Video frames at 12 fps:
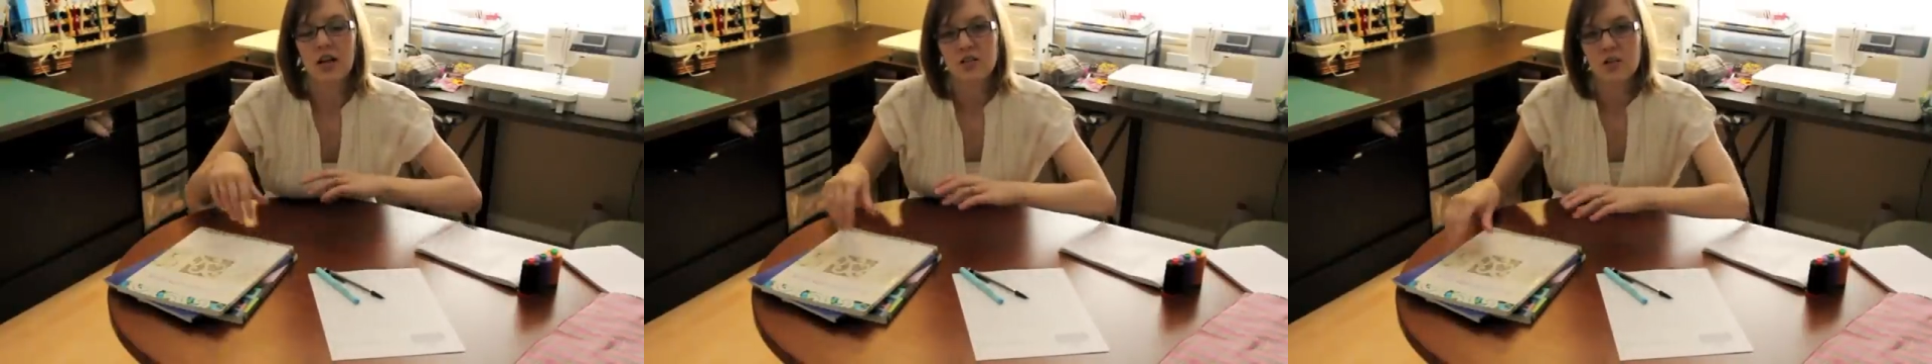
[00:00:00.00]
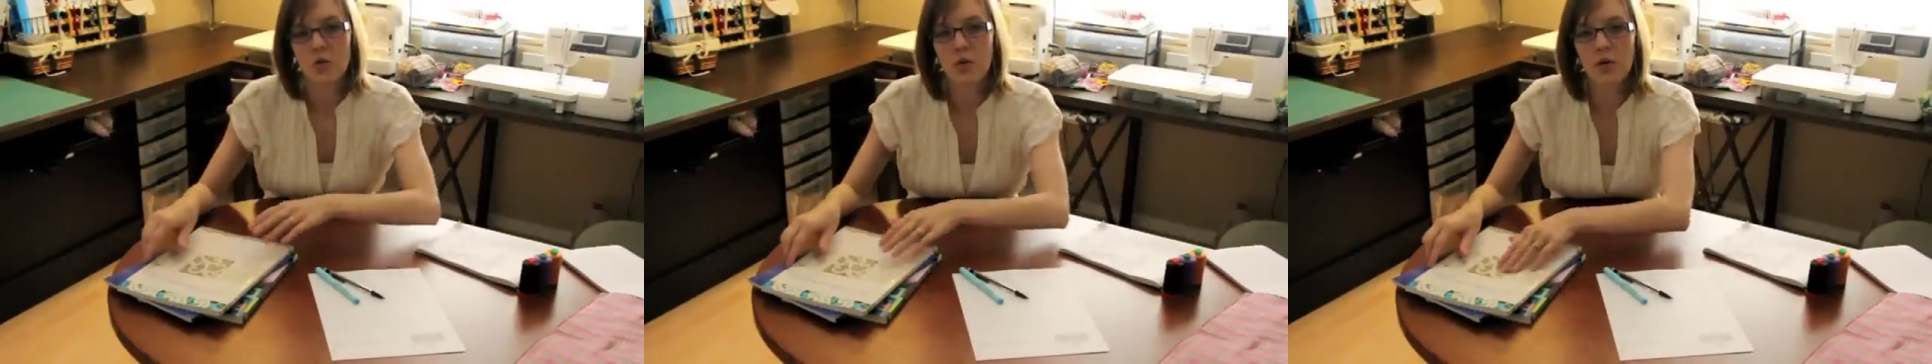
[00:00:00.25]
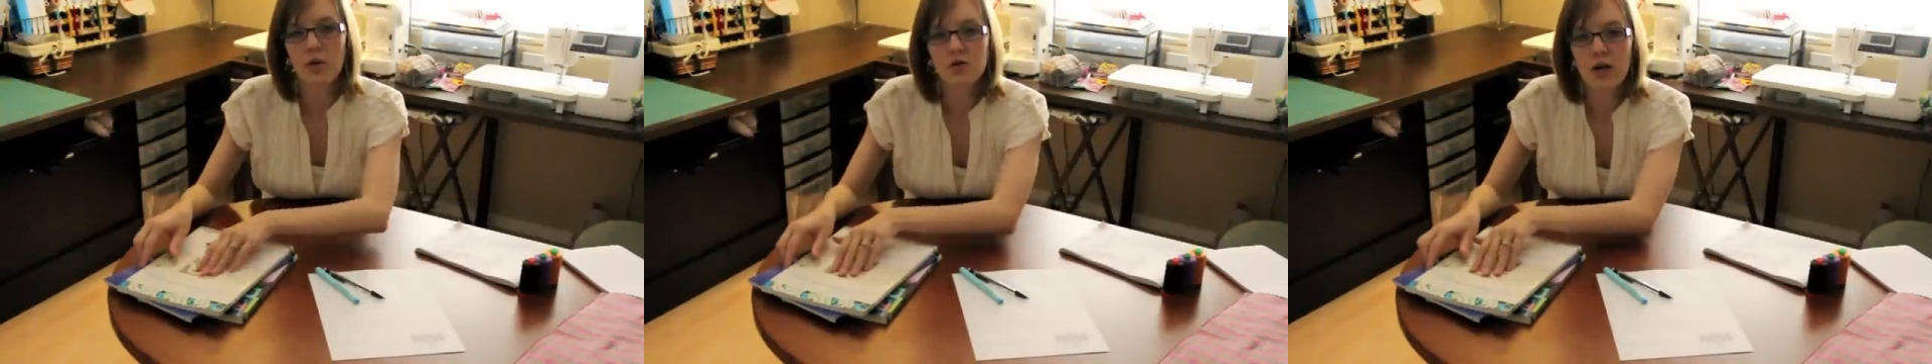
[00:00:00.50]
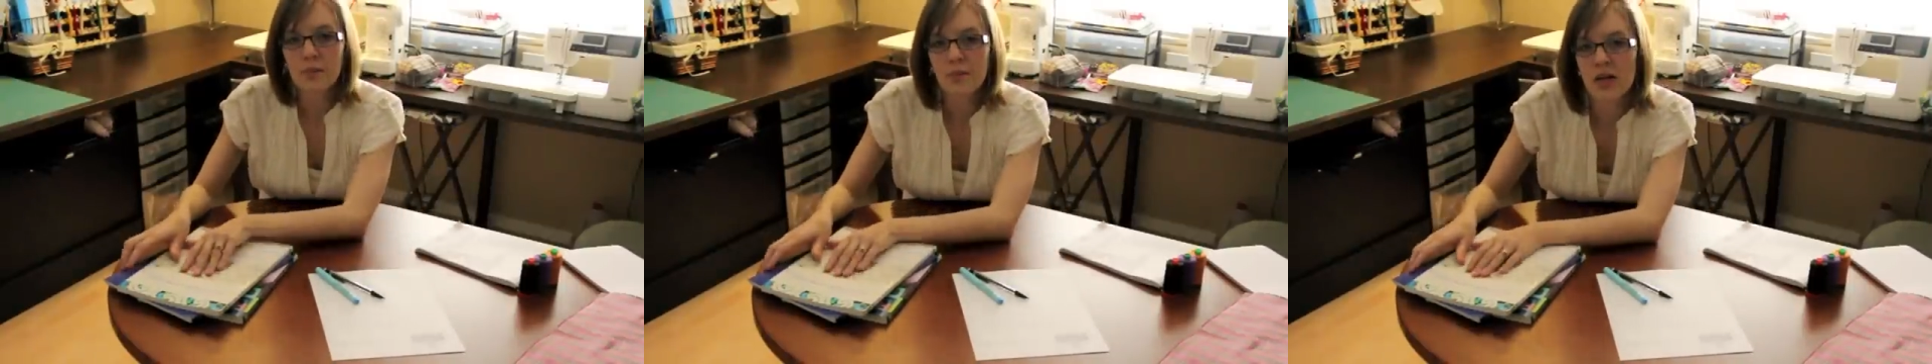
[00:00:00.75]
So we want to
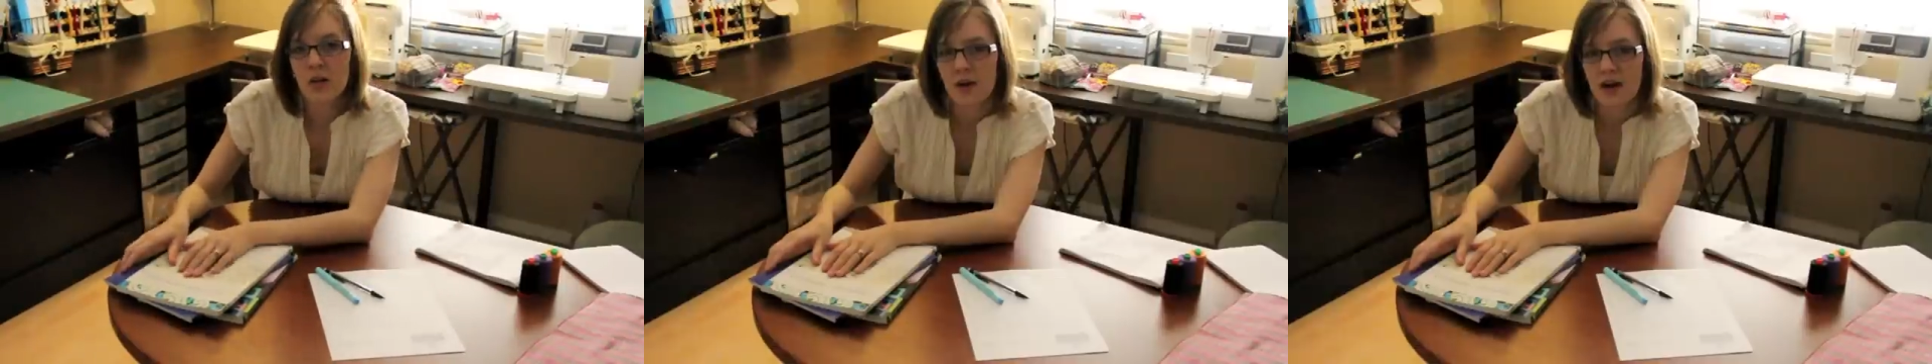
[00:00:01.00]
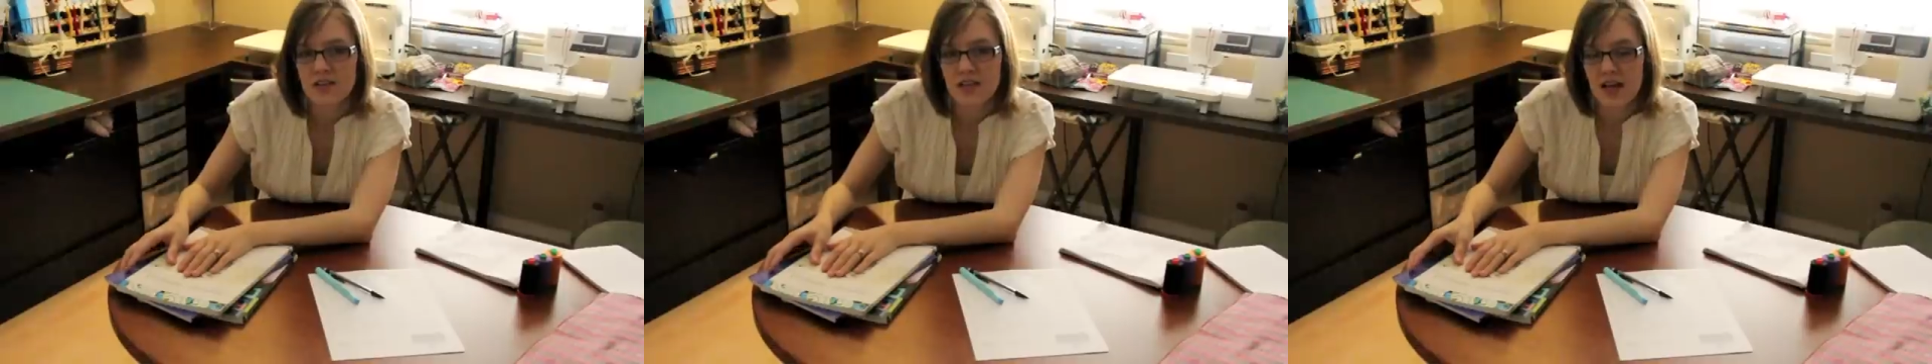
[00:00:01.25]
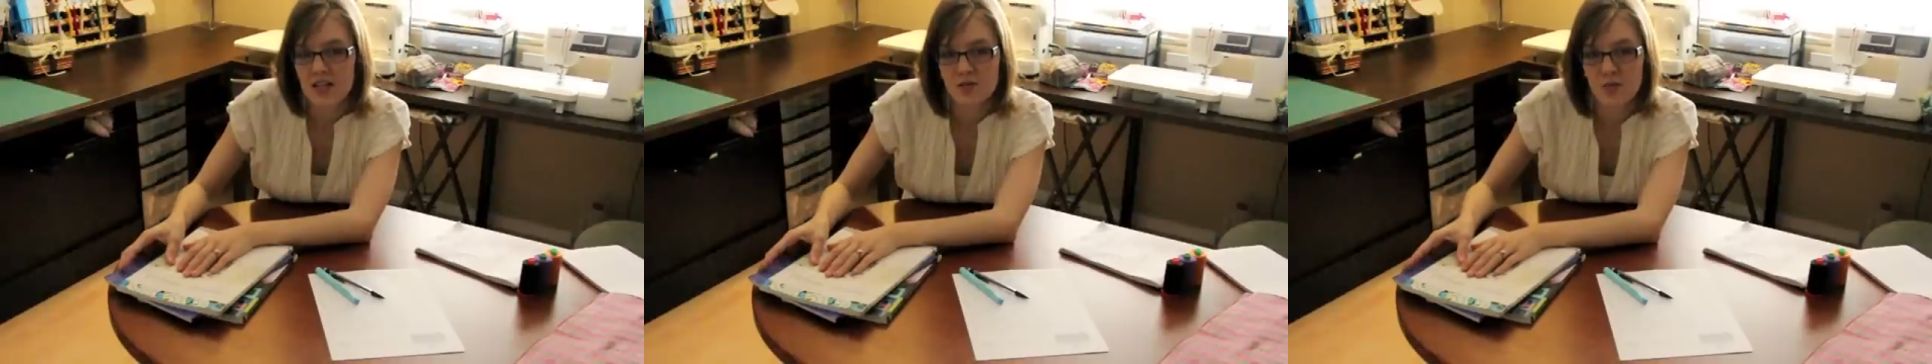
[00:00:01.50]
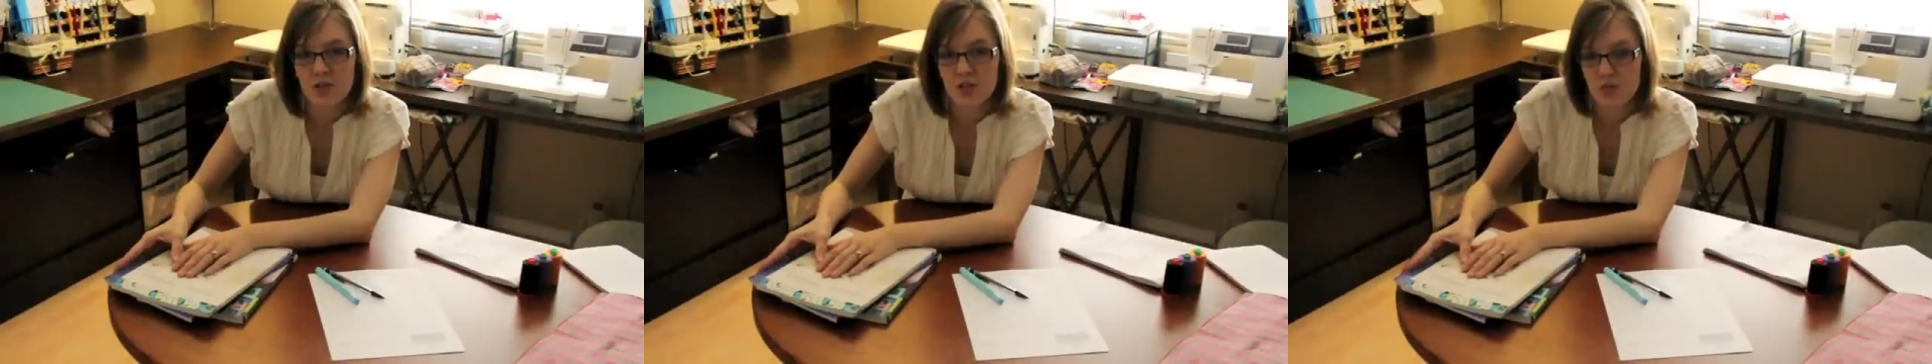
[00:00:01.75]
try and minimize that
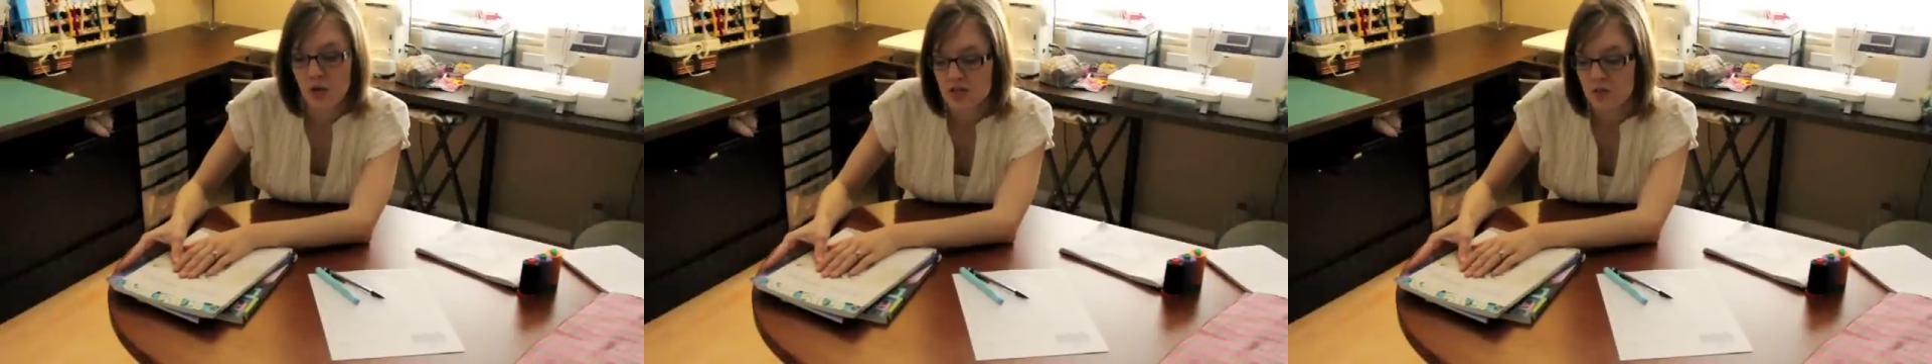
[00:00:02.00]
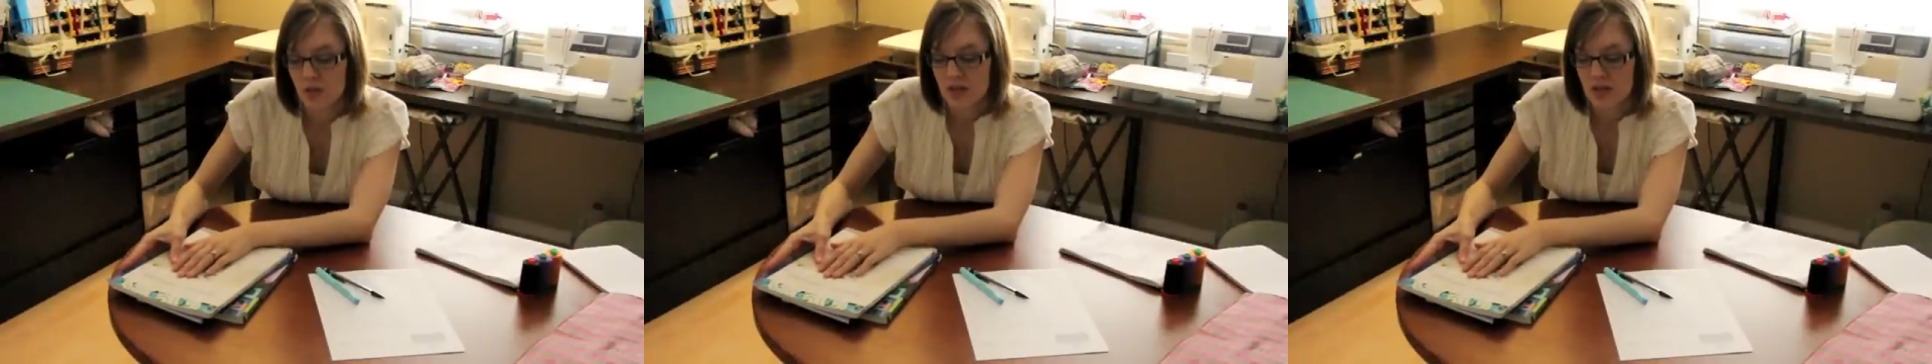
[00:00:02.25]
as much as possible.